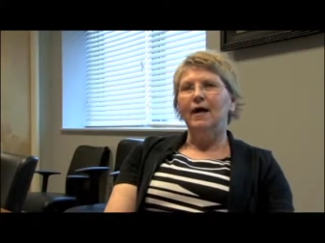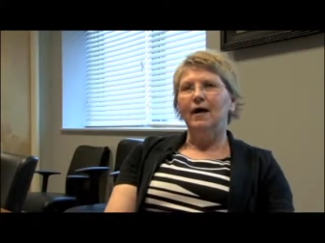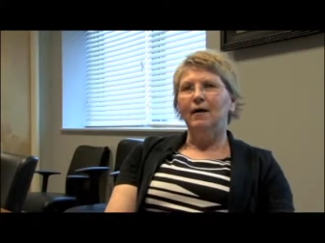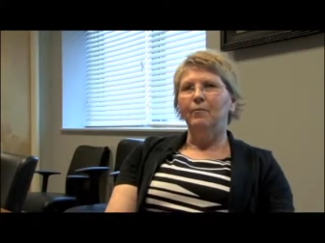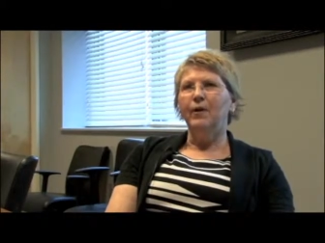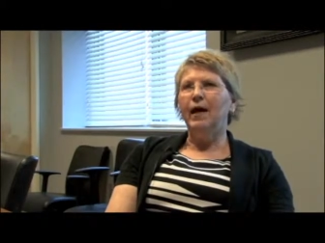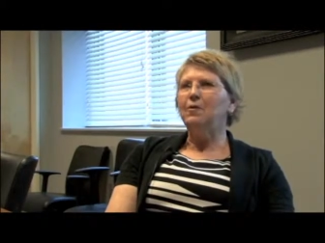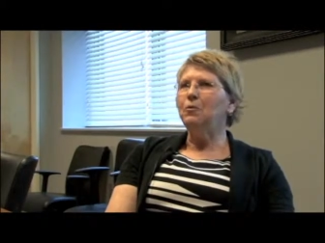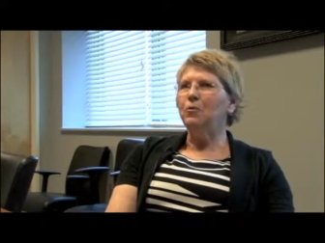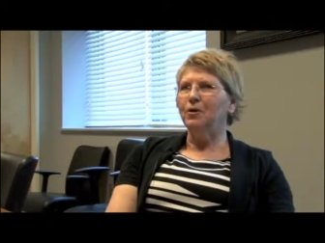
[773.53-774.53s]
Um, but
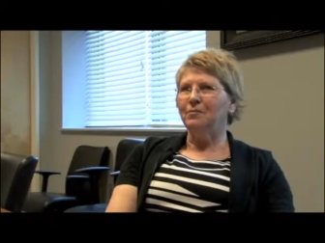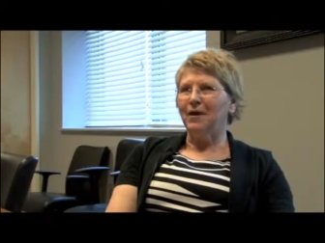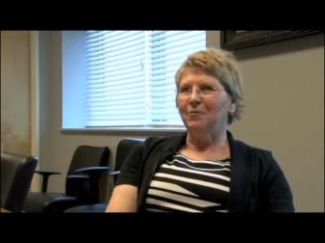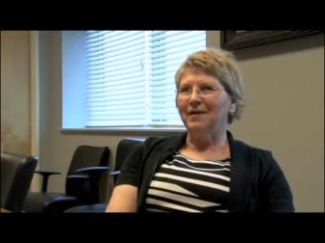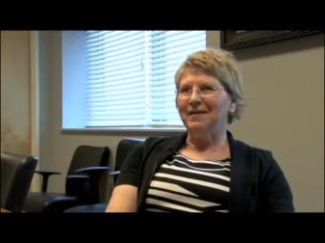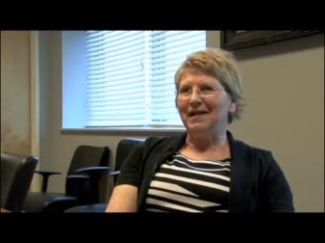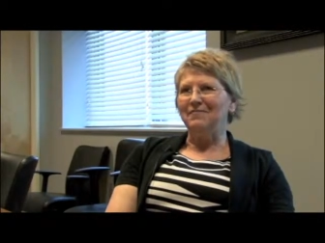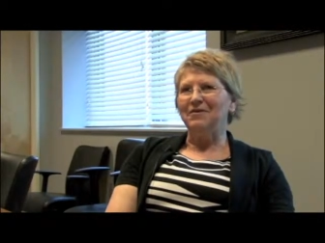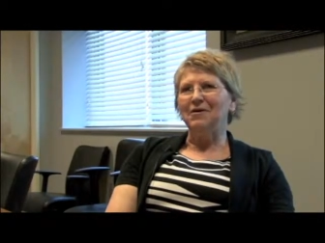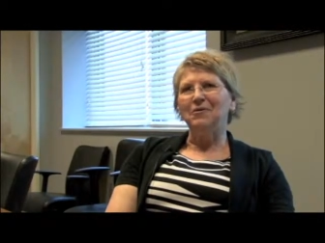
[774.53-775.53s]
I will work my way to
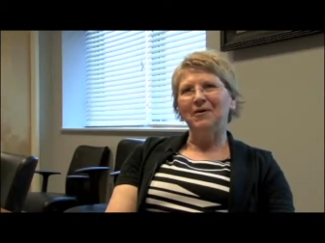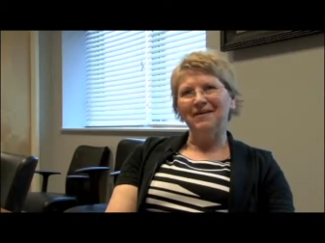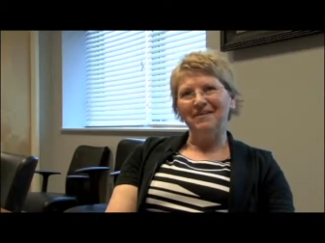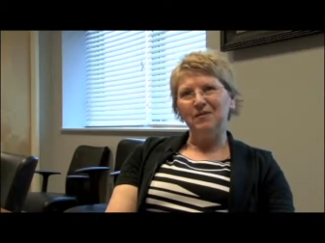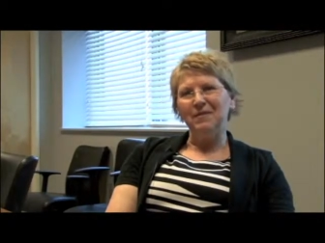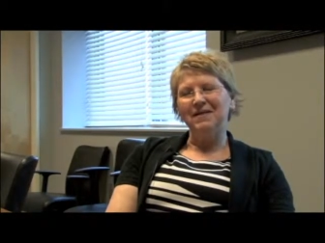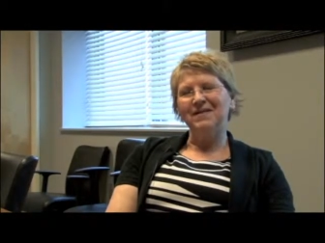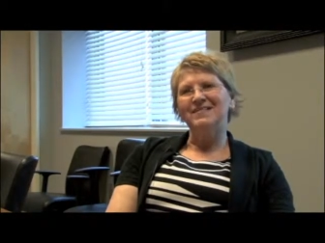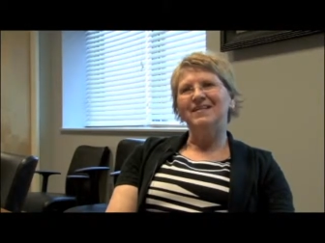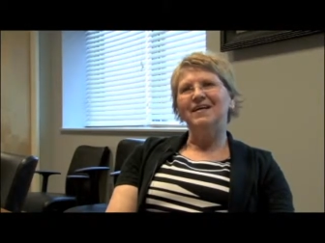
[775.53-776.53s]
that very quickly
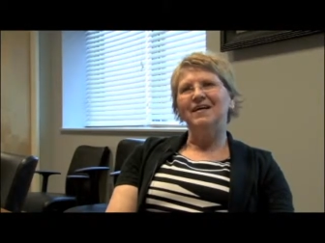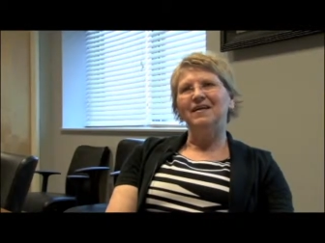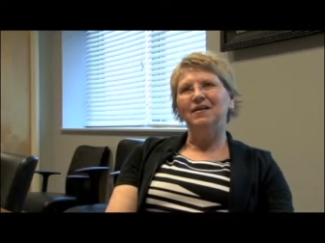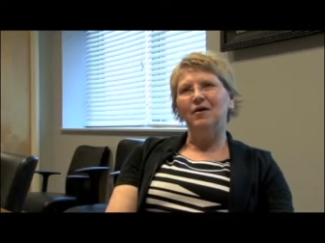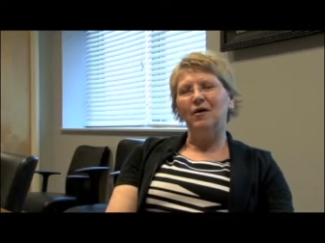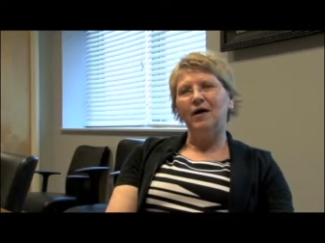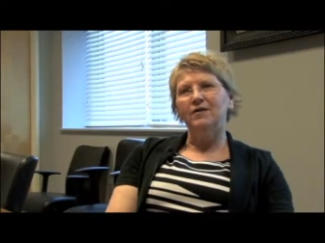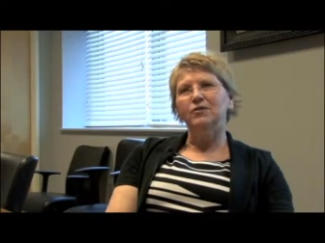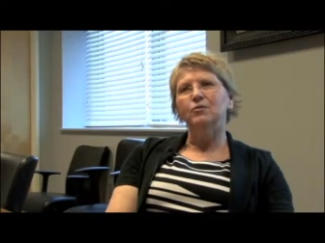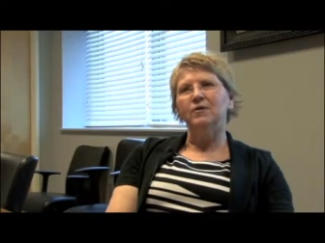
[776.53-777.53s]
because you know
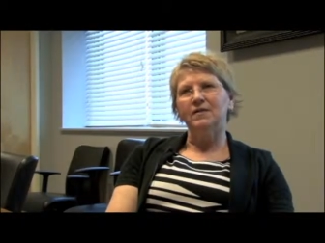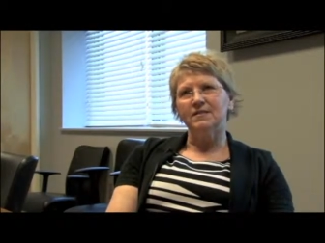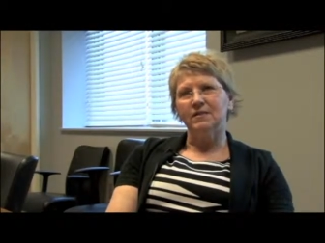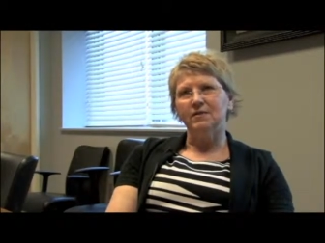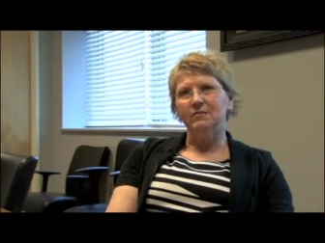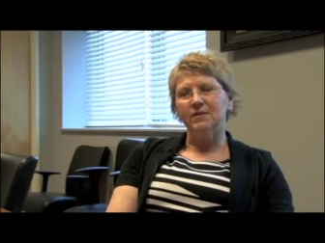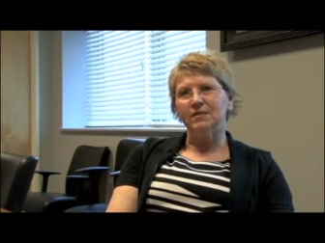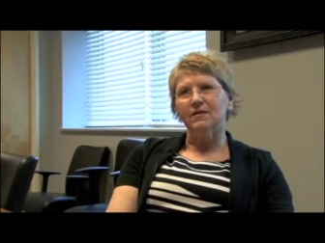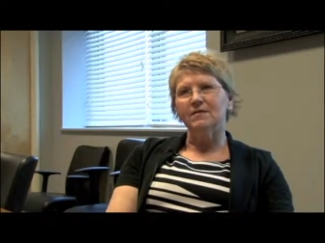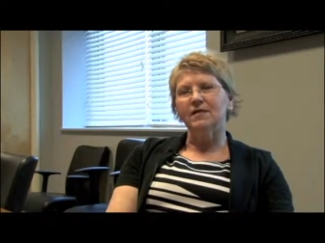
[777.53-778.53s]
I do want to see good
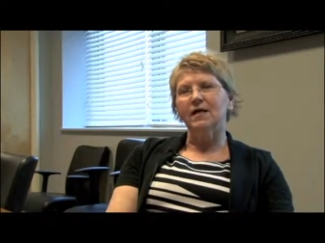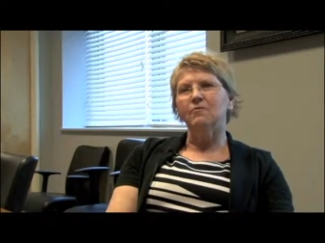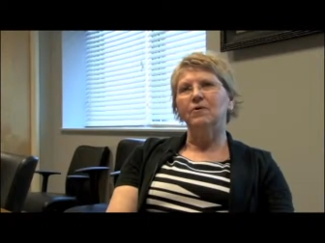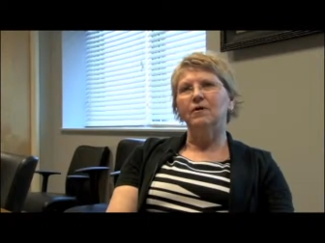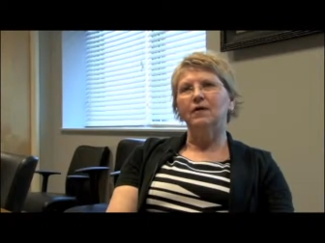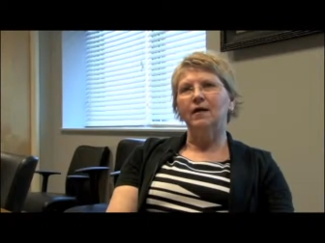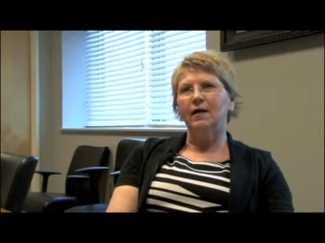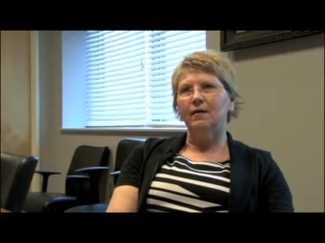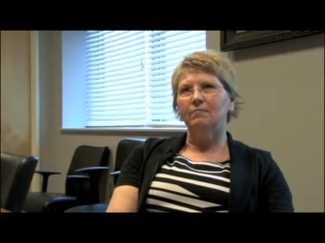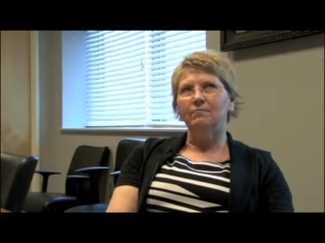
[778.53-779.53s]
results, and I want,
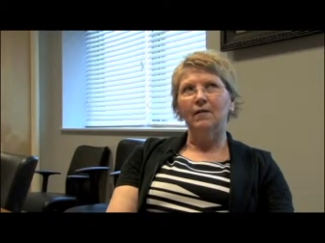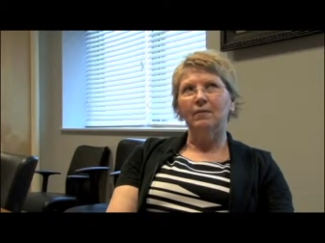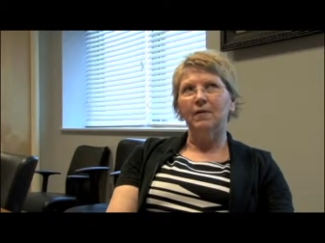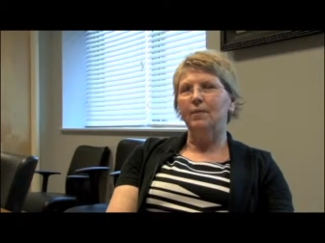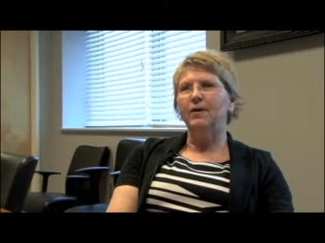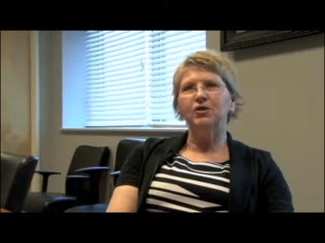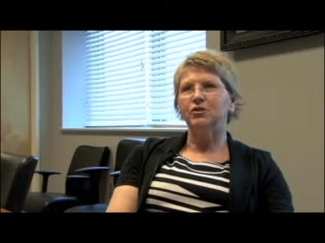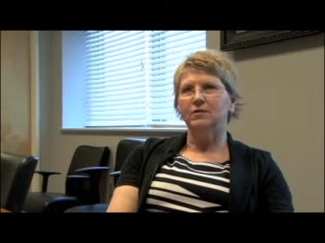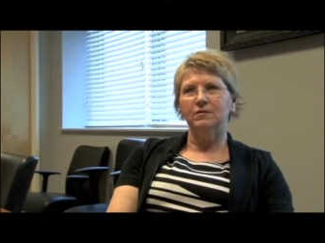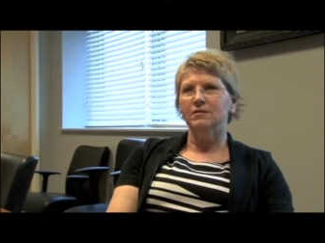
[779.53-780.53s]
and I'm I'm not
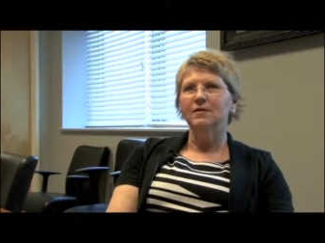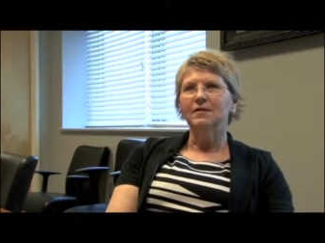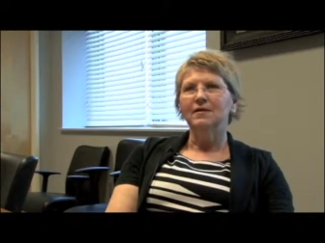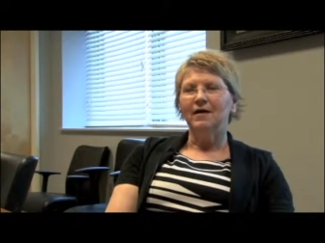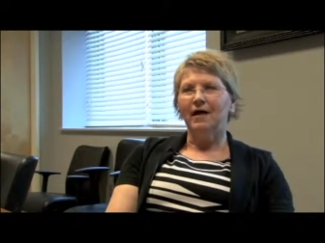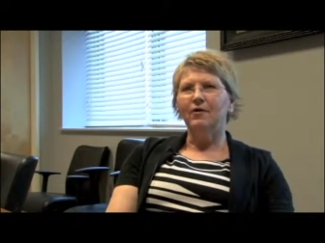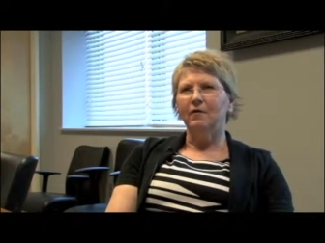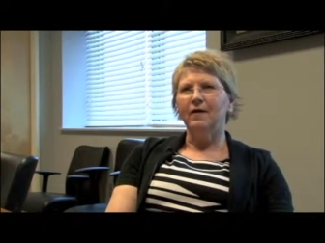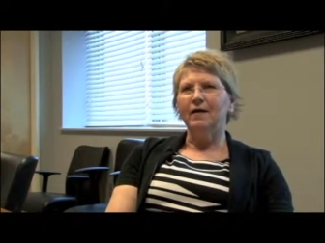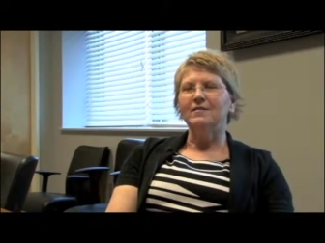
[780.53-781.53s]
patient. I
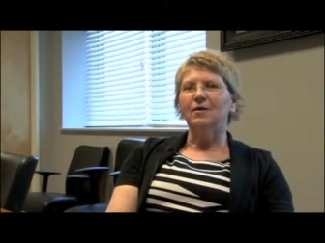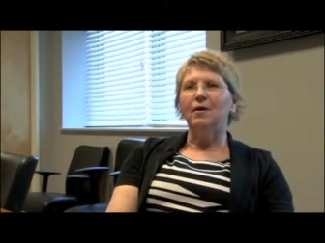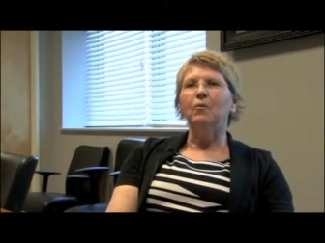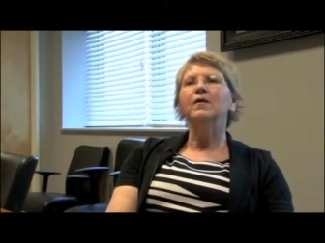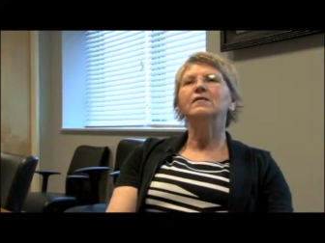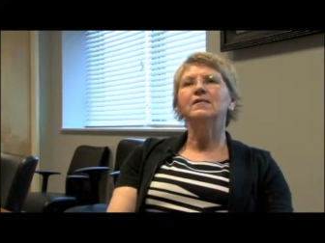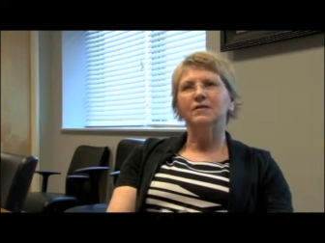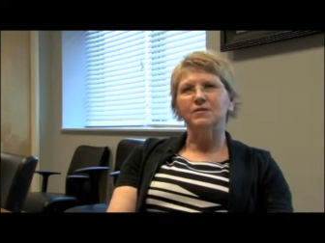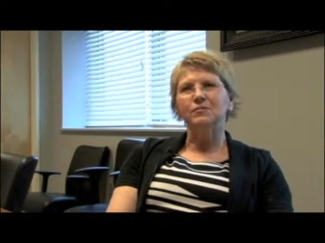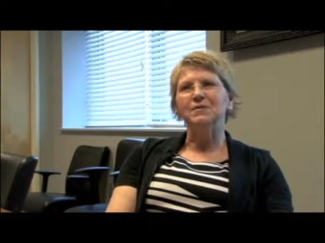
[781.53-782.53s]
don't think so. I want to
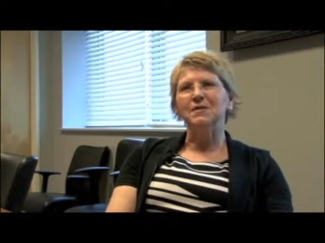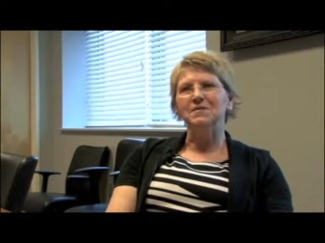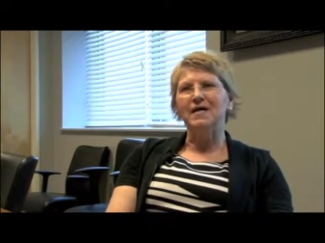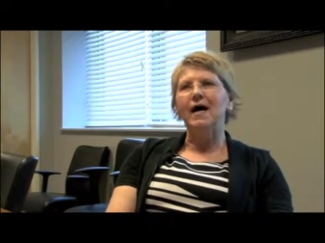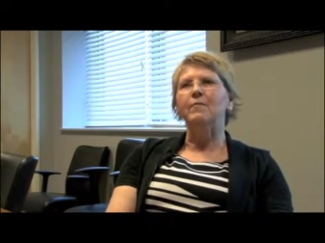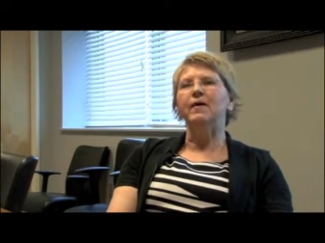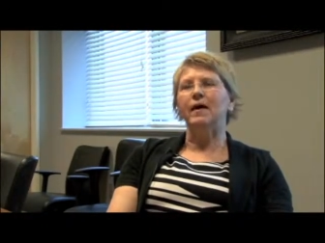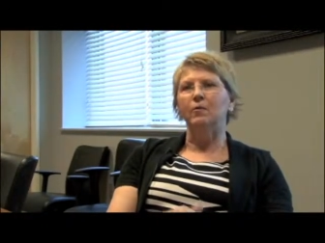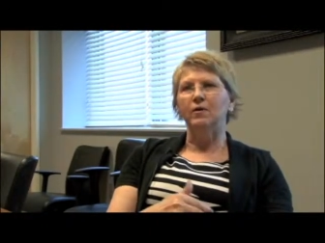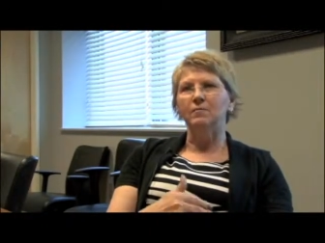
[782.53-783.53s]
see those results
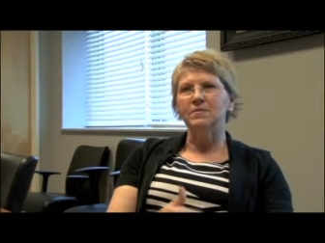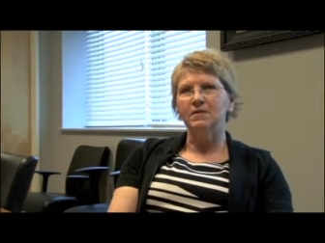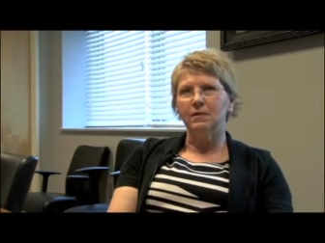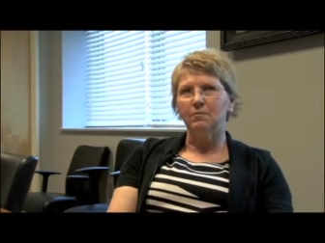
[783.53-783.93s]
happen. I want to see